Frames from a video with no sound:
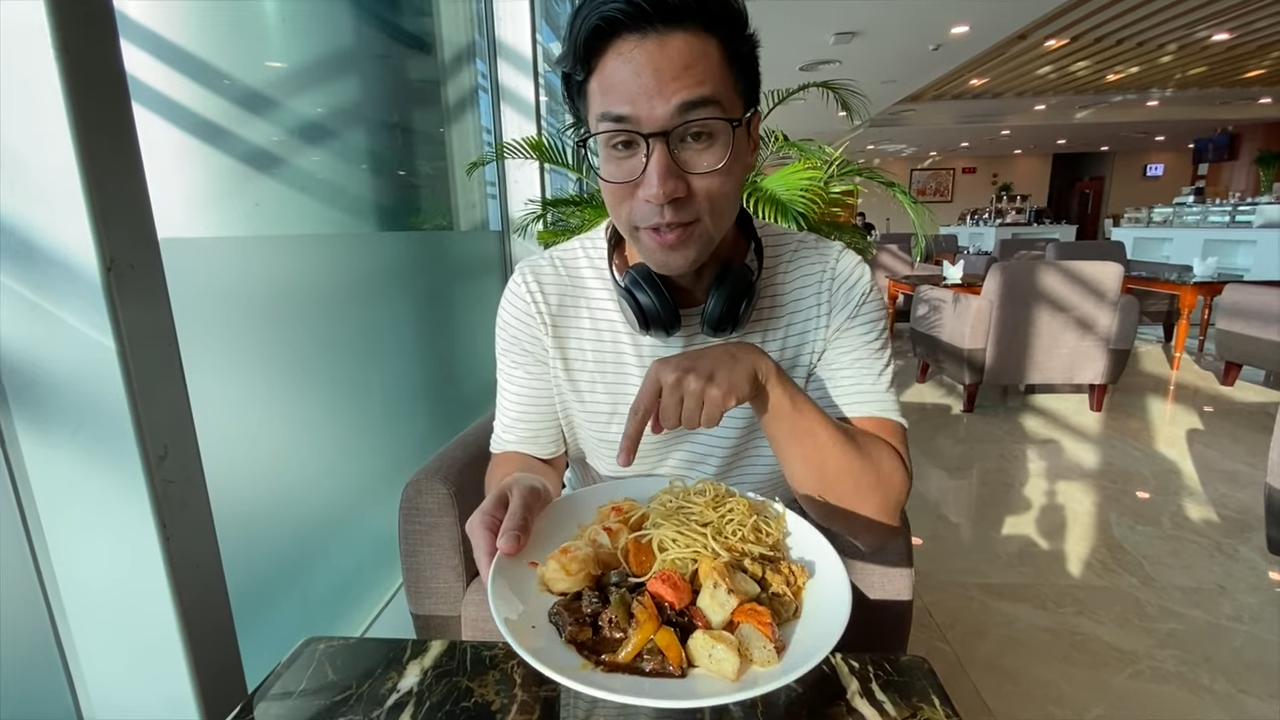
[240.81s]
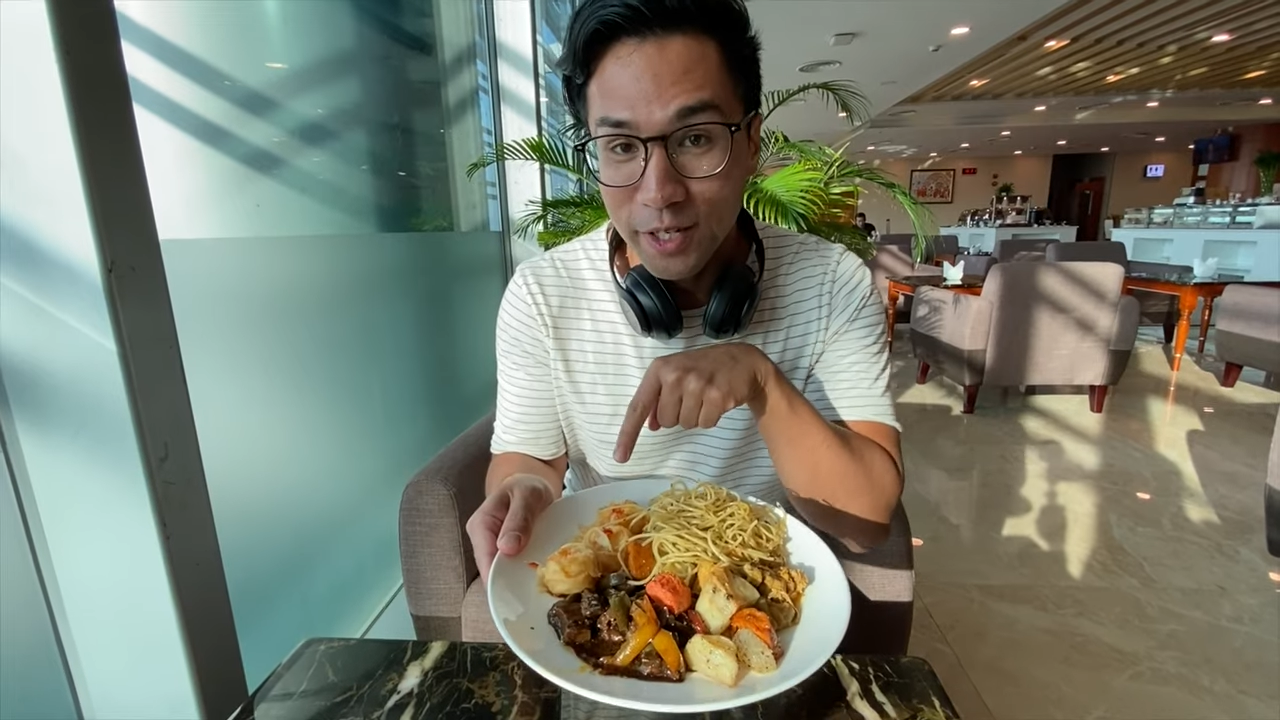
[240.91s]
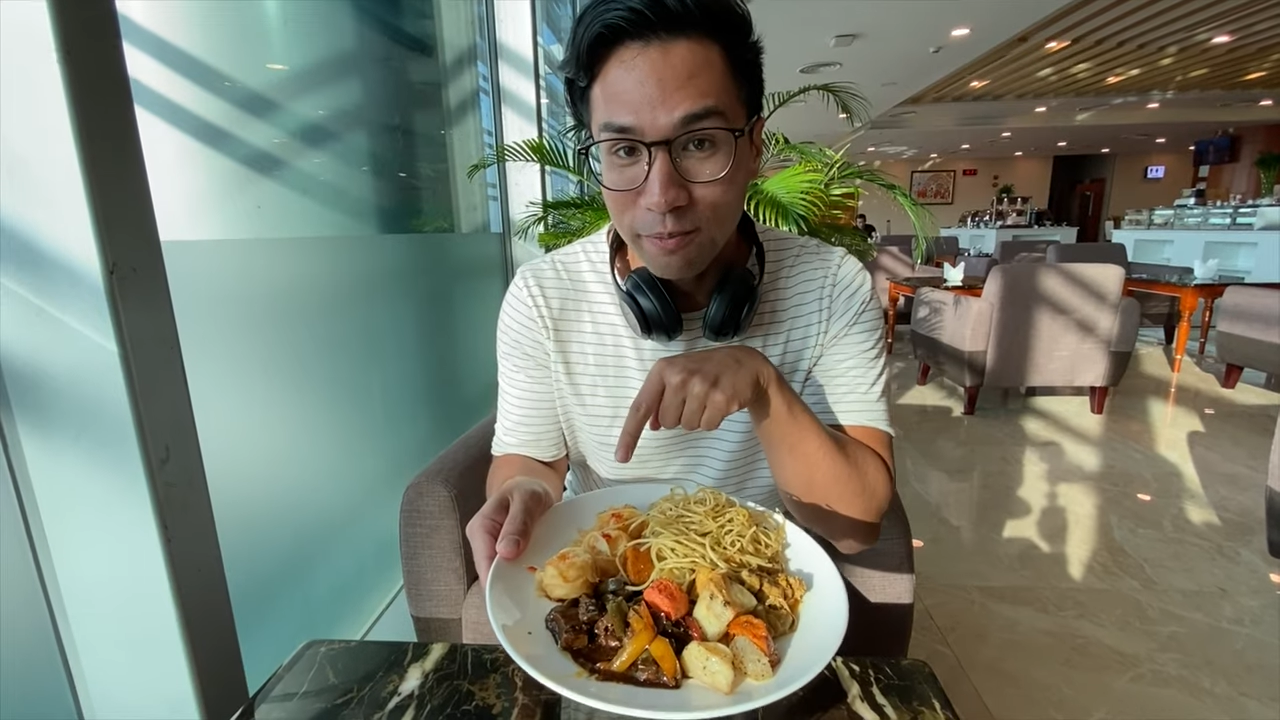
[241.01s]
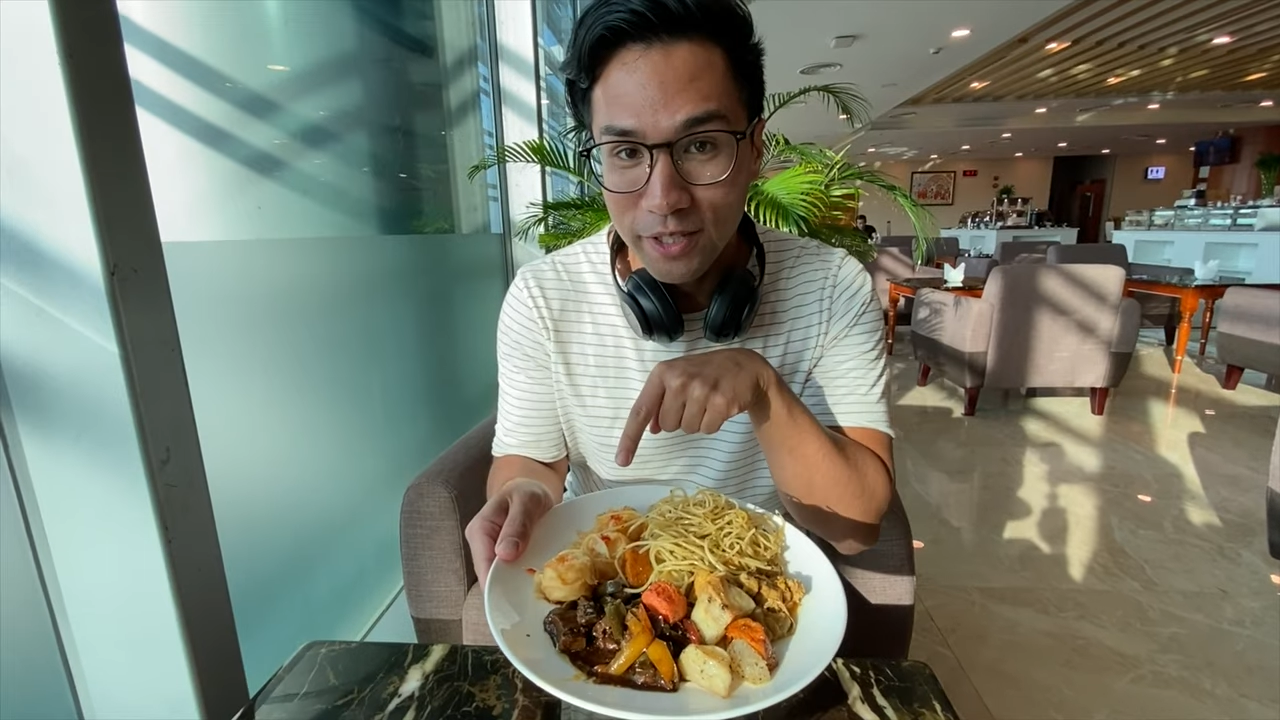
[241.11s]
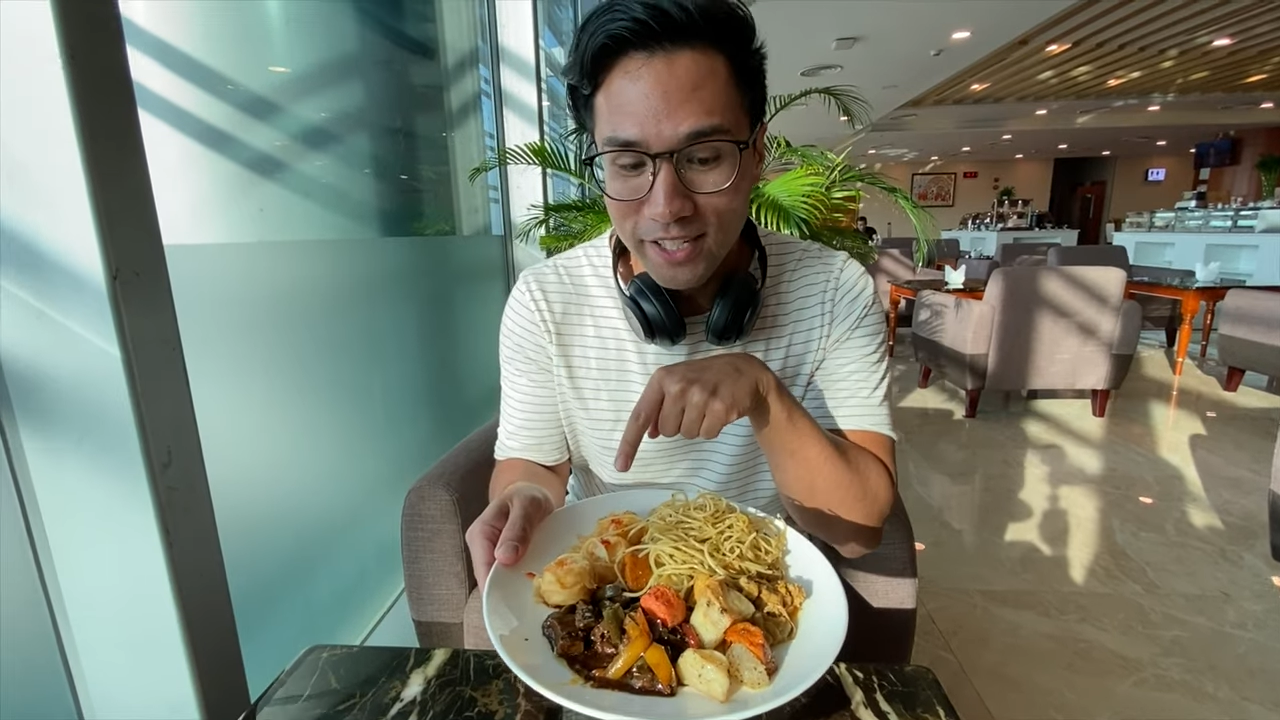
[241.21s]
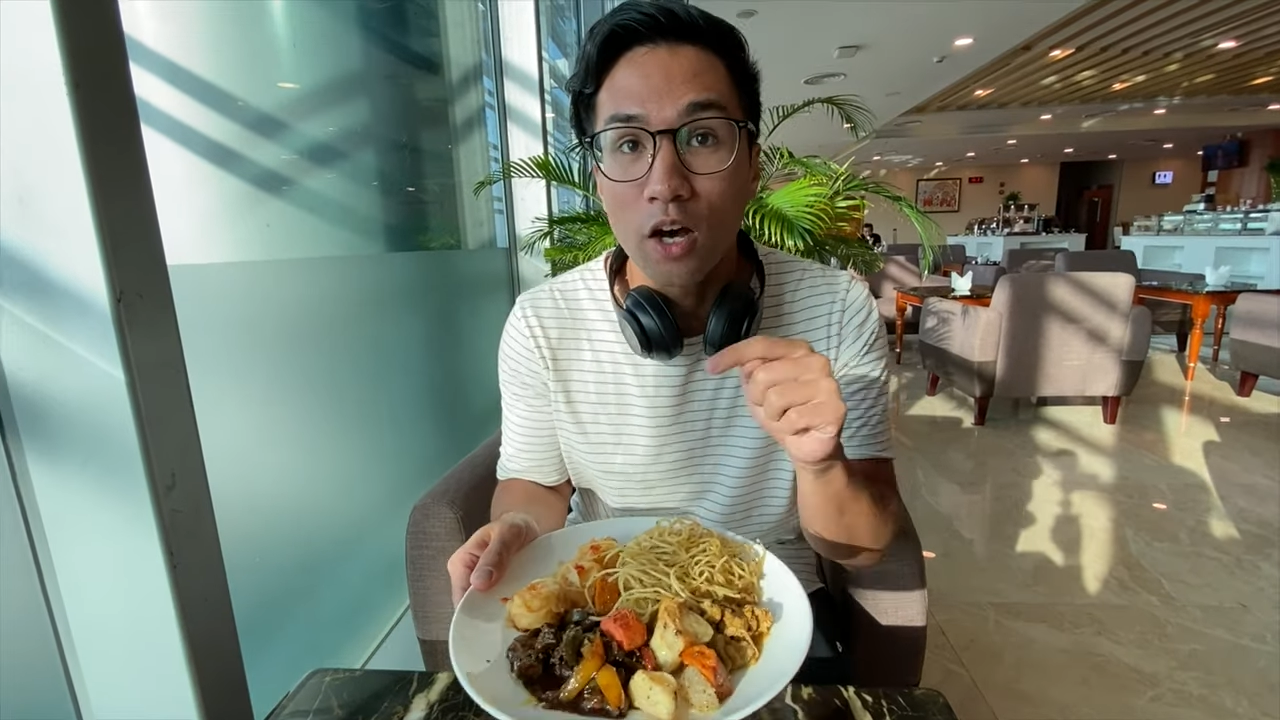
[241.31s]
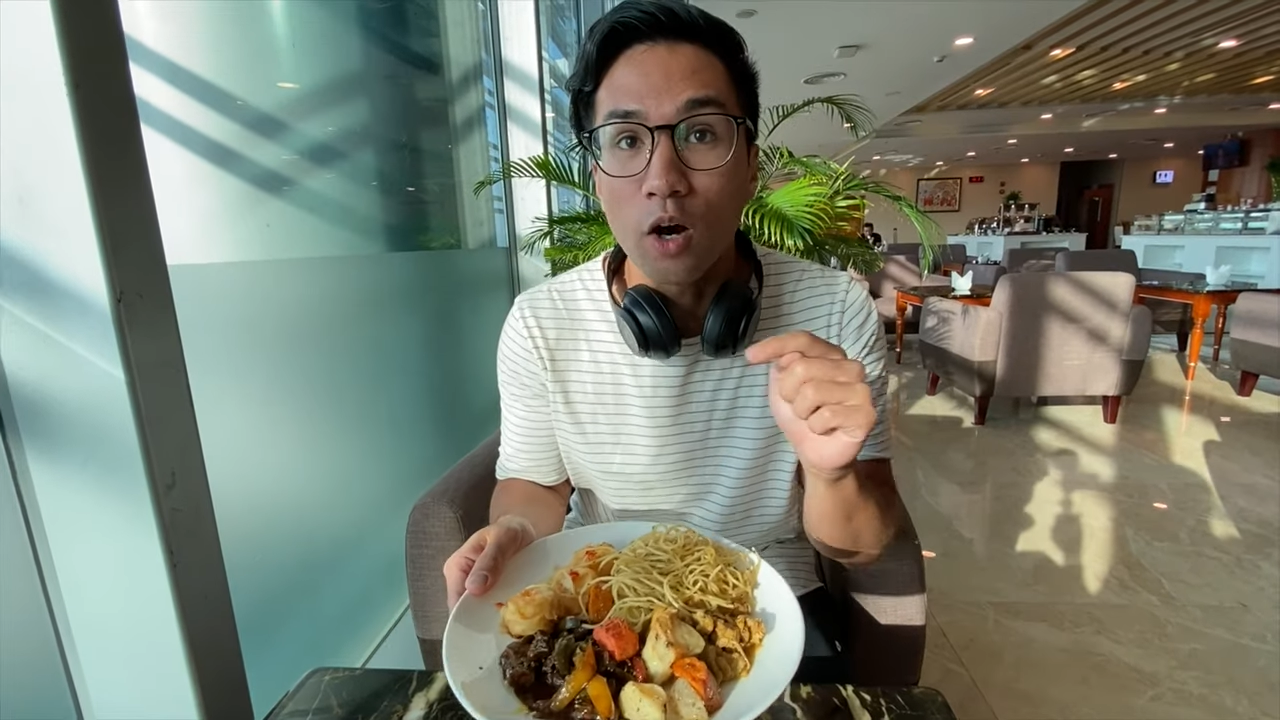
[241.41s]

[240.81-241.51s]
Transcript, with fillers: dumplings.